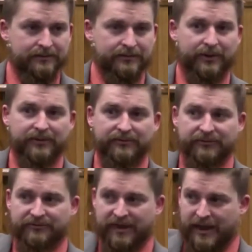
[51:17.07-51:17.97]
a part of a
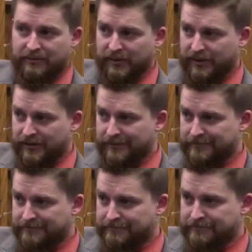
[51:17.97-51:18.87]
family.
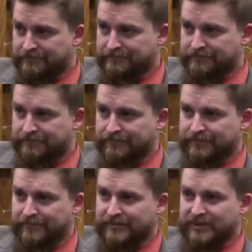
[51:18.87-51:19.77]

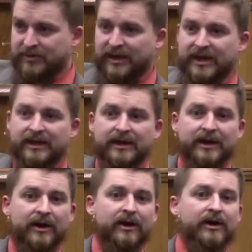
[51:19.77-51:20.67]
They
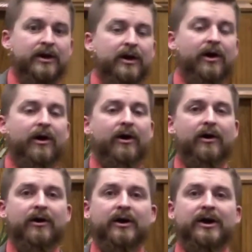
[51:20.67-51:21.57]

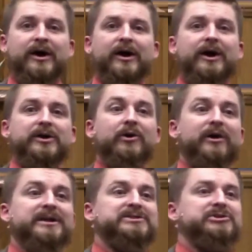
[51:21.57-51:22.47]
are
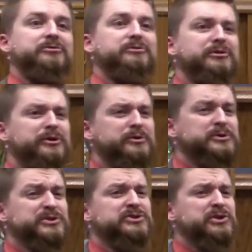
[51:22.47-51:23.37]
going to
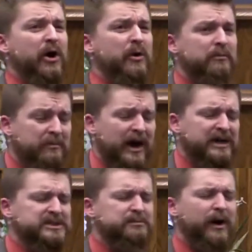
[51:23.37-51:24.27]
lose so
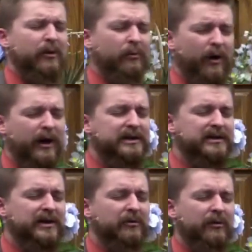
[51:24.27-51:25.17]
much by
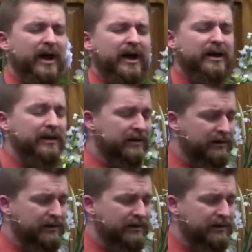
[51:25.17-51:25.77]
walking away.